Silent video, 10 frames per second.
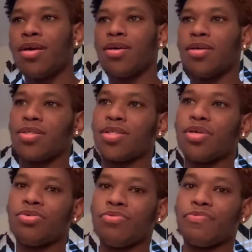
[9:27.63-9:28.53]
So
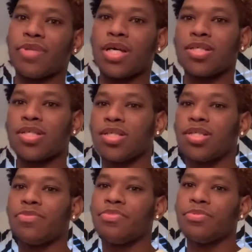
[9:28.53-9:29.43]
that's a
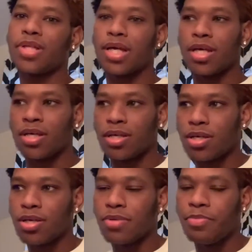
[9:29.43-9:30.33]
simple thing.
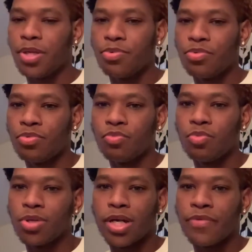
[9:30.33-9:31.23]
People will
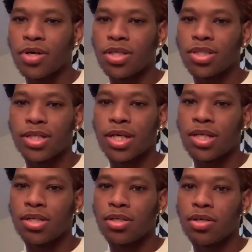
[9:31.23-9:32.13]
never
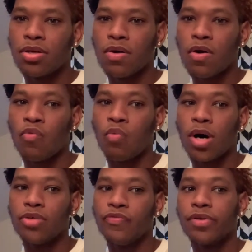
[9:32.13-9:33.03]
understand of why
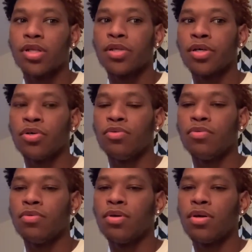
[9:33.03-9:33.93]
you feel alone.
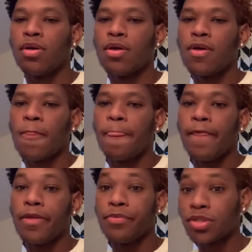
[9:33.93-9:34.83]
And
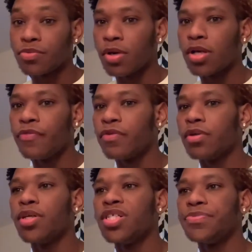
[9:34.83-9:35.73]
the reason why you feel
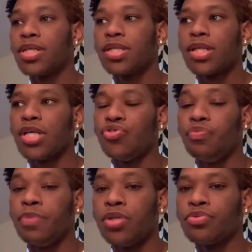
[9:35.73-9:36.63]
alone is because of the things you've
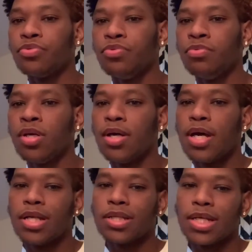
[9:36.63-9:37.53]
been through and the
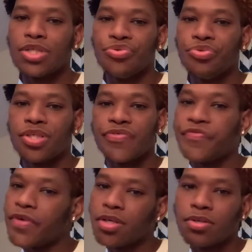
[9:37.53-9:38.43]
things you just
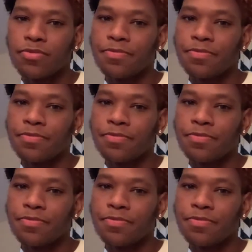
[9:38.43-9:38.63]
feel.